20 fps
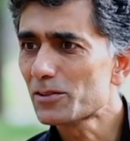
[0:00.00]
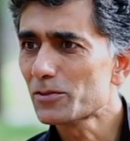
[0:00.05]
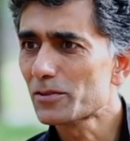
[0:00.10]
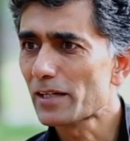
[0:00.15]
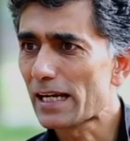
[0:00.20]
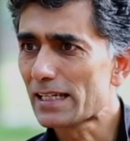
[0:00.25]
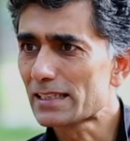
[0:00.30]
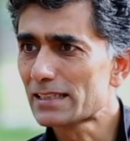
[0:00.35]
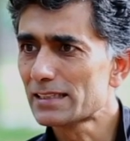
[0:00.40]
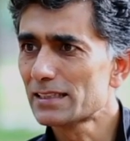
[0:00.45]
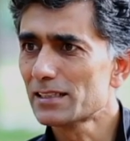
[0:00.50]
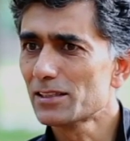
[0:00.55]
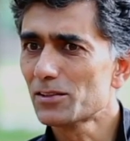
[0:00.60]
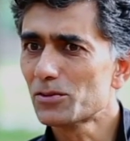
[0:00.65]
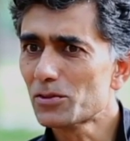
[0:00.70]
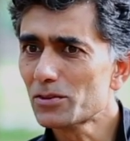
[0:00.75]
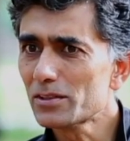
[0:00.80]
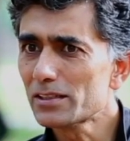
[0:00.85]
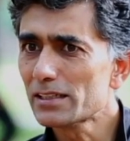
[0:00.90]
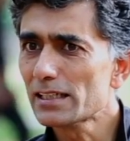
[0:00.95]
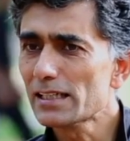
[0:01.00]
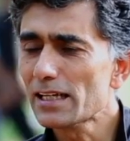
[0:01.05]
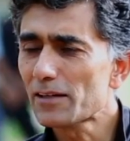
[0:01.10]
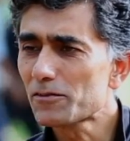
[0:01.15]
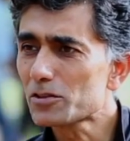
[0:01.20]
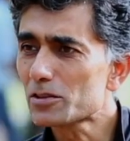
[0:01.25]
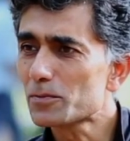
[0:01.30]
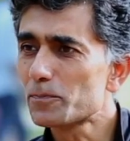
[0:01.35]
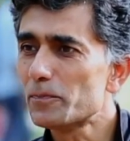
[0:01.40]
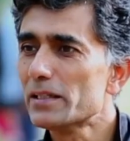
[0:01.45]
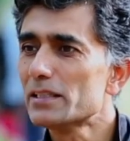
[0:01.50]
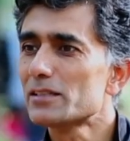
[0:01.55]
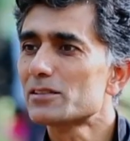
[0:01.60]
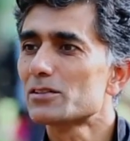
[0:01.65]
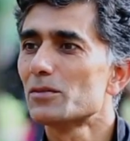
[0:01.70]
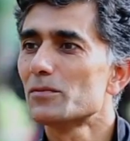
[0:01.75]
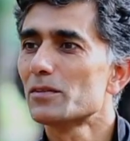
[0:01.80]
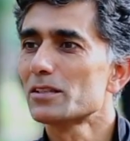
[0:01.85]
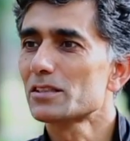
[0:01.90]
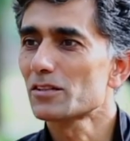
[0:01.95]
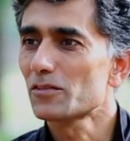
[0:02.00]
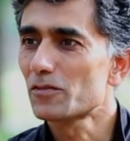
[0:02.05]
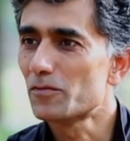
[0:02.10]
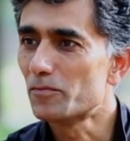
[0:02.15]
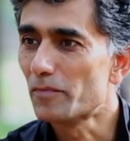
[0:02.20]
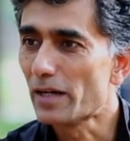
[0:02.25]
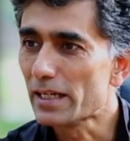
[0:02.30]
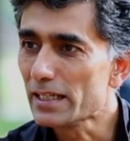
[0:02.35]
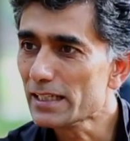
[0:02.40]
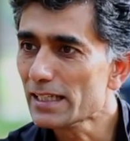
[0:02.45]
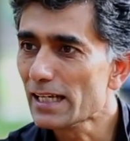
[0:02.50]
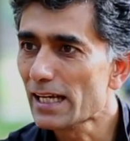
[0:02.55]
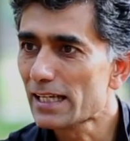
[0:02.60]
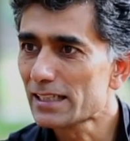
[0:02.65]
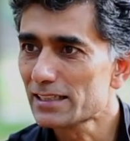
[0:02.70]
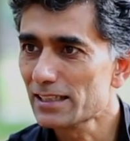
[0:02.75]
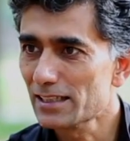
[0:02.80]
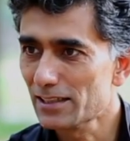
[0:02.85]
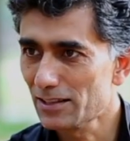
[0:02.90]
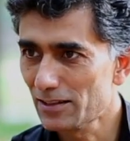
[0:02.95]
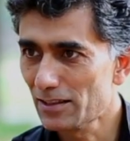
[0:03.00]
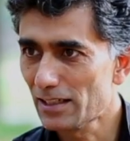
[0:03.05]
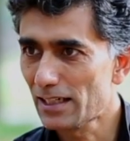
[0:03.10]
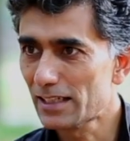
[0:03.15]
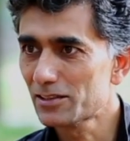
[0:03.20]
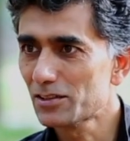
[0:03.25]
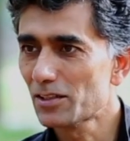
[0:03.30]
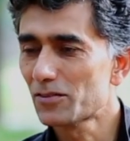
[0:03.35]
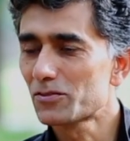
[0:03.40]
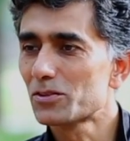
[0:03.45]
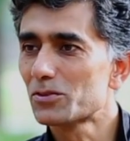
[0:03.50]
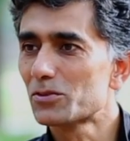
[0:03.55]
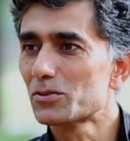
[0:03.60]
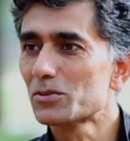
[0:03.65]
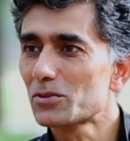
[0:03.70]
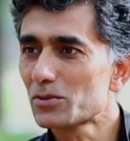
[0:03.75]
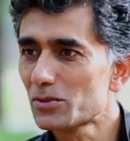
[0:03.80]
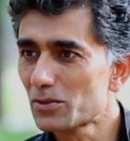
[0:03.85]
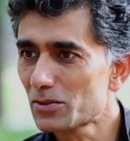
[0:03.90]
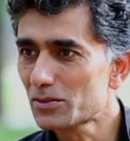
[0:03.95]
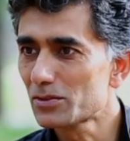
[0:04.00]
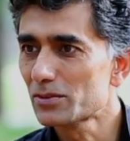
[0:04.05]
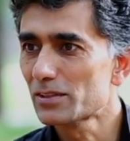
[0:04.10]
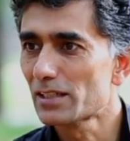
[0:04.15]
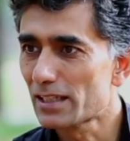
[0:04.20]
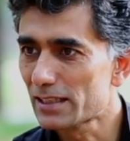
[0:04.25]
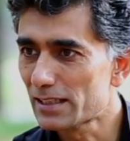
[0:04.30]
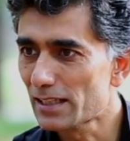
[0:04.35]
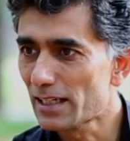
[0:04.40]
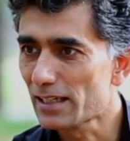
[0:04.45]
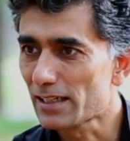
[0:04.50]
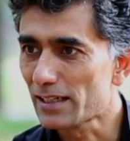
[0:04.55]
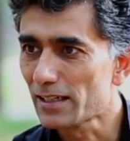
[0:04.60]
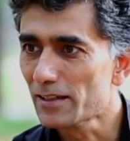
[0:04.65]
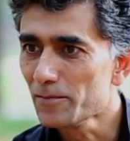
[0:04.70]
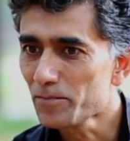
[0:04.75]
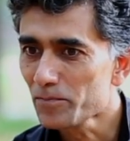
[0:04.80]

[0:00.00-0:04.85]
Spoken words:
to access it. You don't really have to spend so much of money as you have to do to go to Ladakh.